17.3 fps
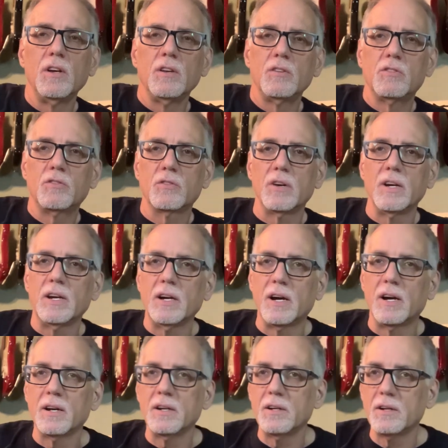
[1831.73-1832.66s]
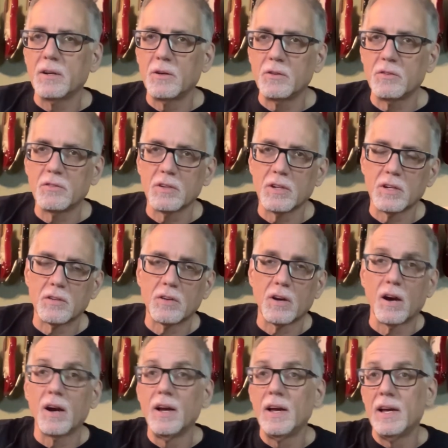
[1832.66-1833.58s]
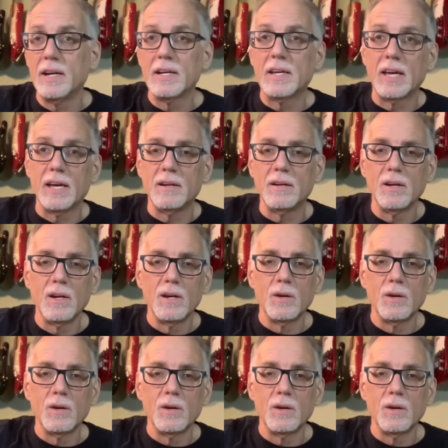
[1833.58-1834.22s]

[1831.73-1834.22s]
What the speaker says: string on an acoustic guitar. And again,